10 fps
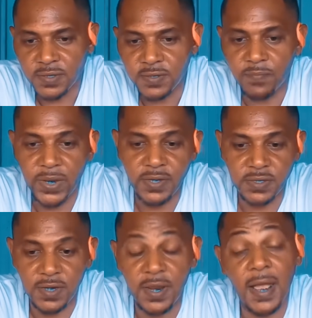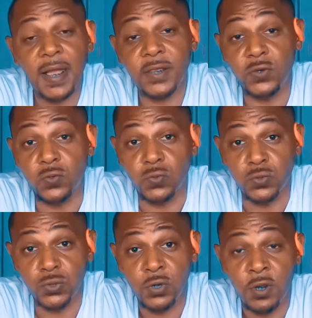the baits that I
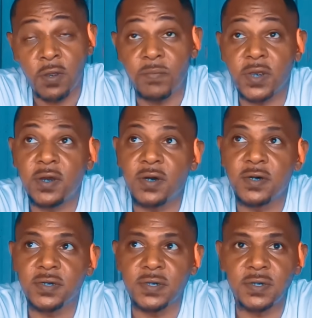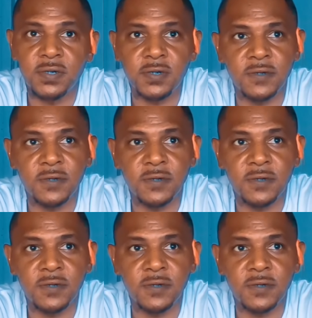use, because